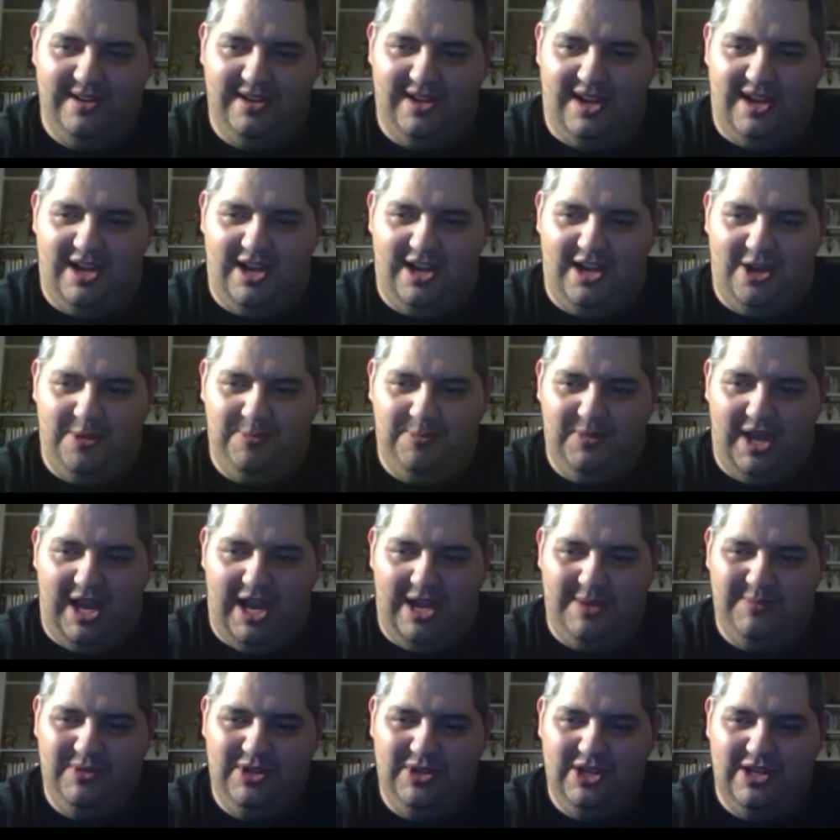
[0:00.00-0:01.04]

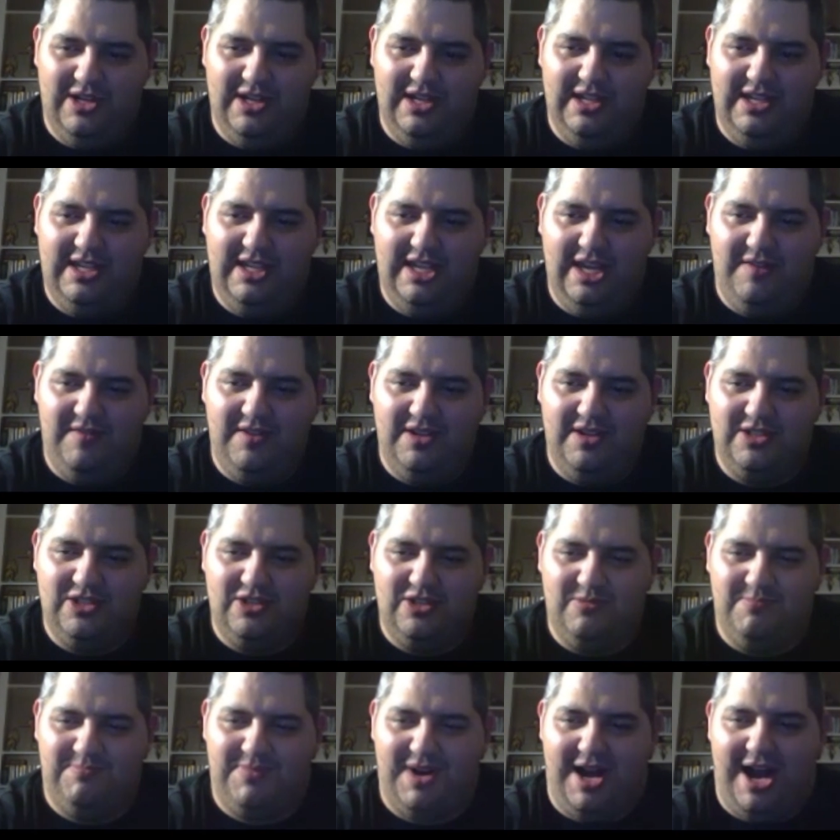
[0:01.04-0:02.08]
I'm going to give it
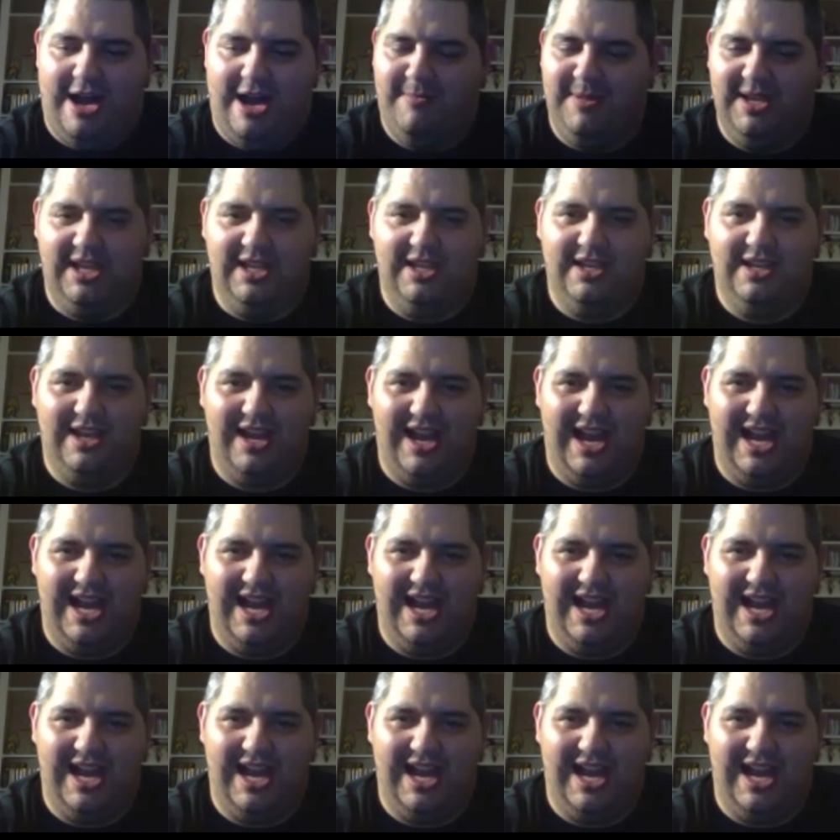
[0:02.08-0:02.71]
to Bobby.